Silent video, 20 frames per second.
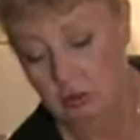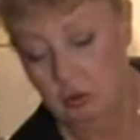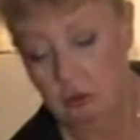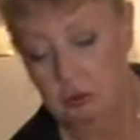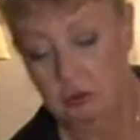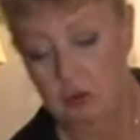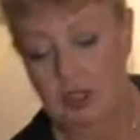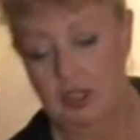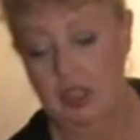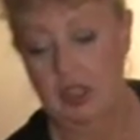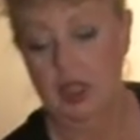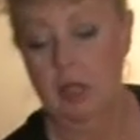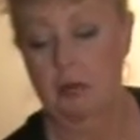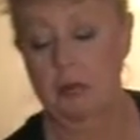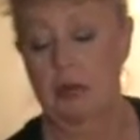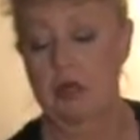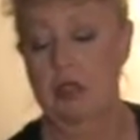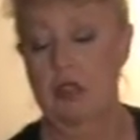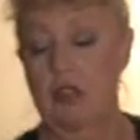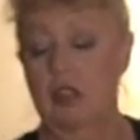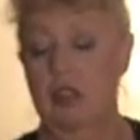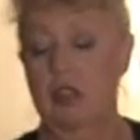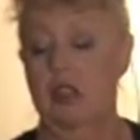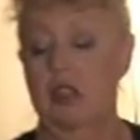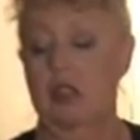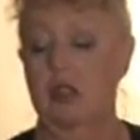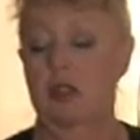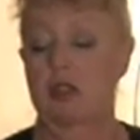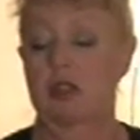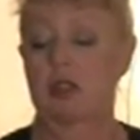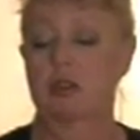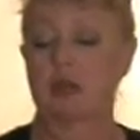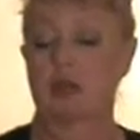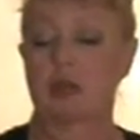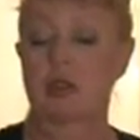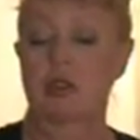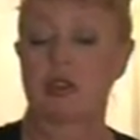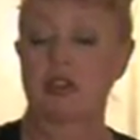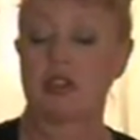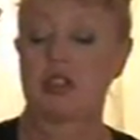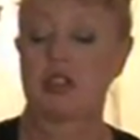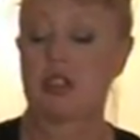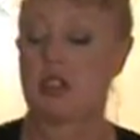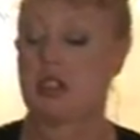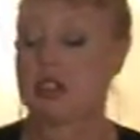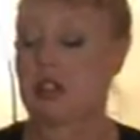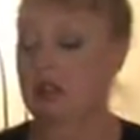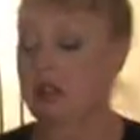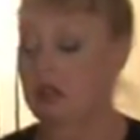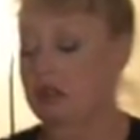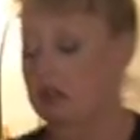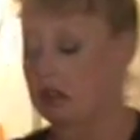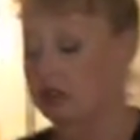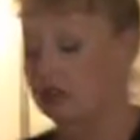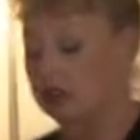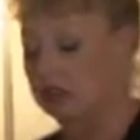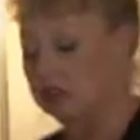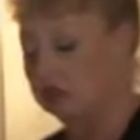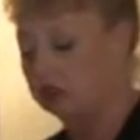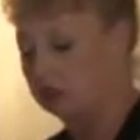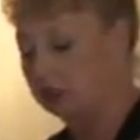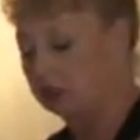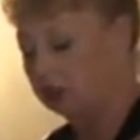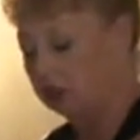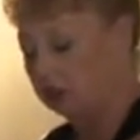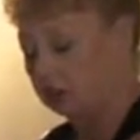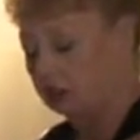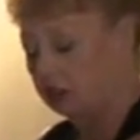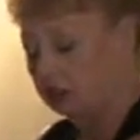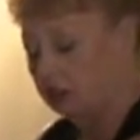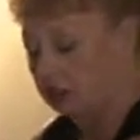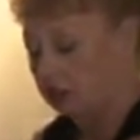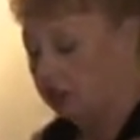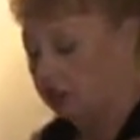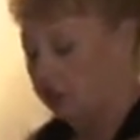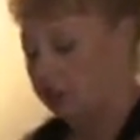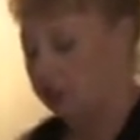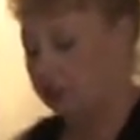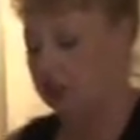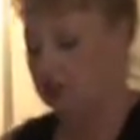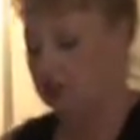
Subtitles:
We bring it up here, push it in, and take it